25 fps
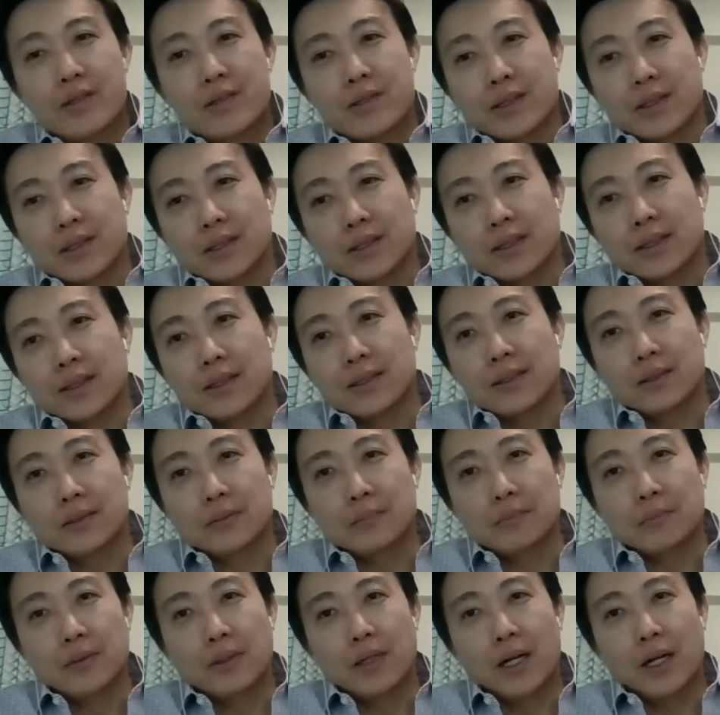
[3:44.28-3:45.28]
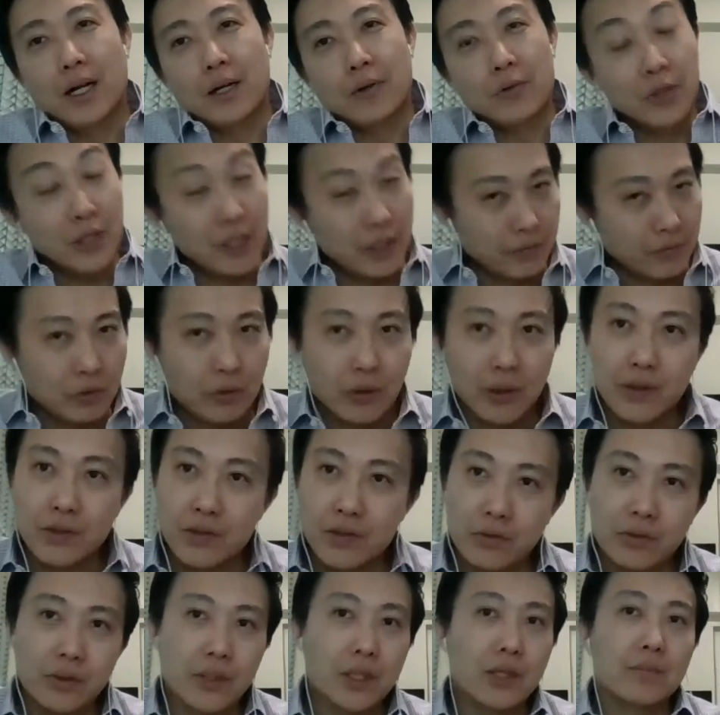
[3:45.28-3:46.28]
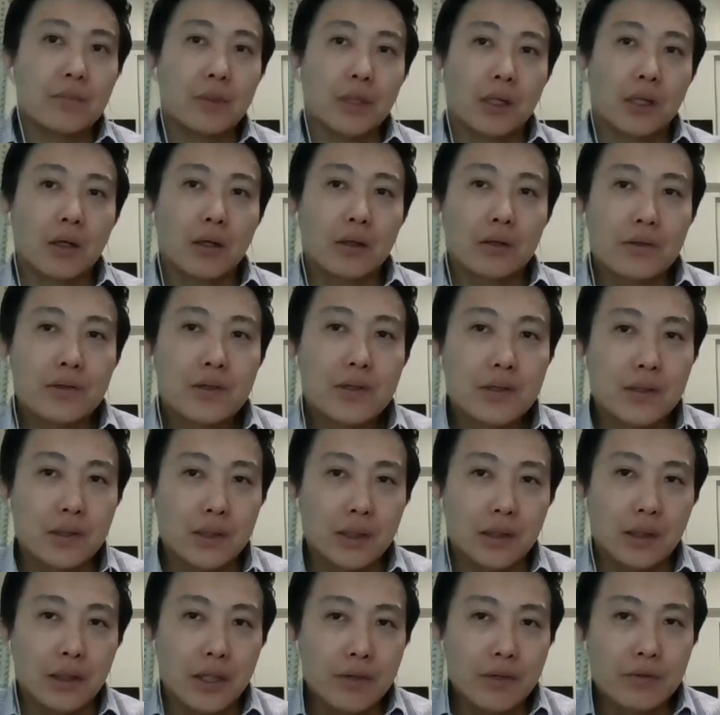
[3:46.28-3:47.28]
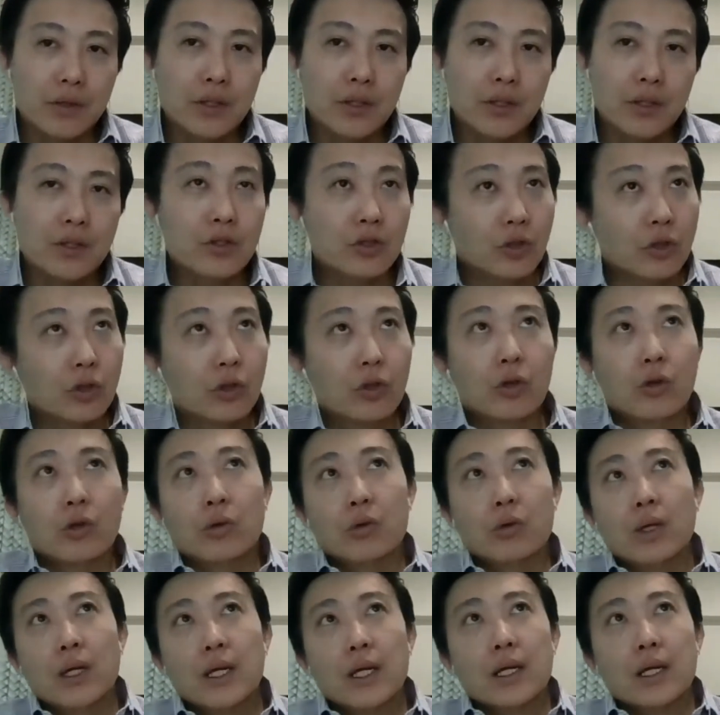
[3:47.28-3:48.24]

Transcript: I really have no answer to that because even though